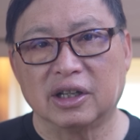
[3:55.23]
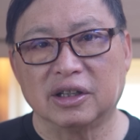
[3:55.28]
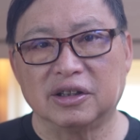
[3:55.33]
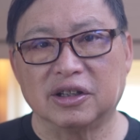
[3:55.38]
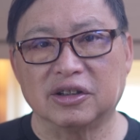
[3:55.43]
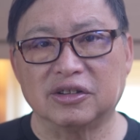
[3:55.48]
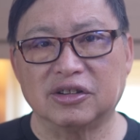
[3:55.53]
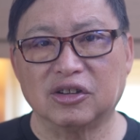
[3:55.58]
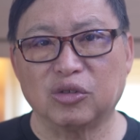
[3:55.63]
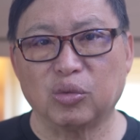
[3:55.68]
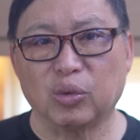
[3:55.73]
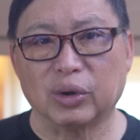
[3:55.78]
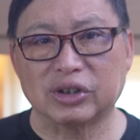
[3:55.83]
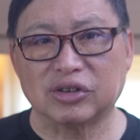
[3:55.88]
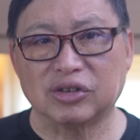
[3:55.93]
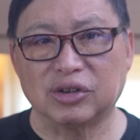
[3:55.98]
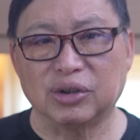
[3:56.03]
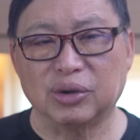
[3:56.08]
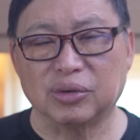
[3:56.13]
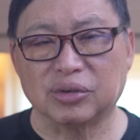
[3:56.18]
This is
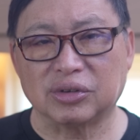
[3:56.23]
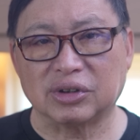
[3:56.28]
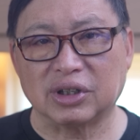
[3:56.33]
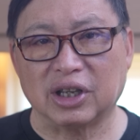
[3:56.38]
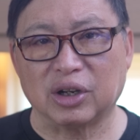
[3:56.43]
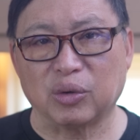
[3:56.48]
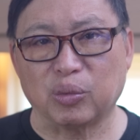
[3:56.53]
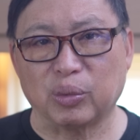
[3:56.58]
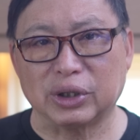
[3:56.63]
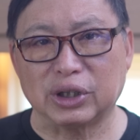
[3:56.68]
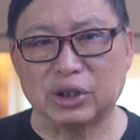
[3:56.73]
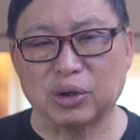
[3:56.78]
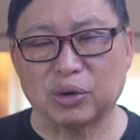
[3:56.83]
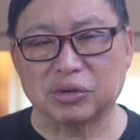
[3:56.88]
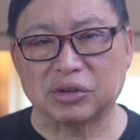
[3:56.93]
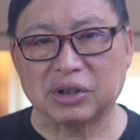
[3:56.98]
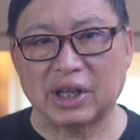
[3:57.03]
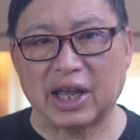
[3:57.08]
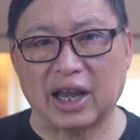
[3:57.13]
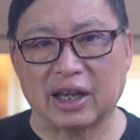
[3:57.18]
what's used in
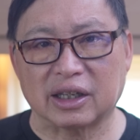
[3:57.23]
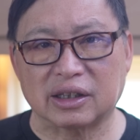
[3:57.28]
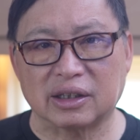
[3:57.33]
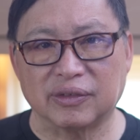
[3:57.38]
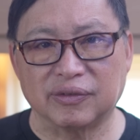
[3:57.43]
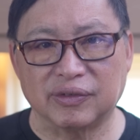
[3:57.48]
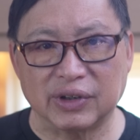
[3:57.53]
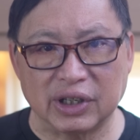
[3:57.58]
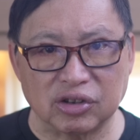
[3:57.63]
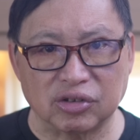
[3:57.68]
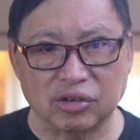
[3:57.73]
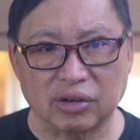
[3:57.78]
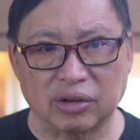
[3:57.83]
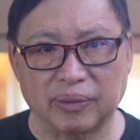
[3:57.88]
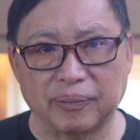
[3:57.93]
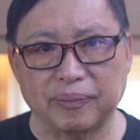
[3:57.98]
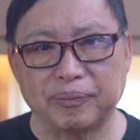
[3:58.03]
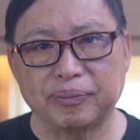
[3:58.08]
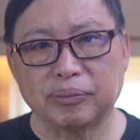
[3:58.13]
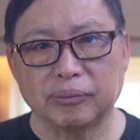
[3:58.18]
Windows activation.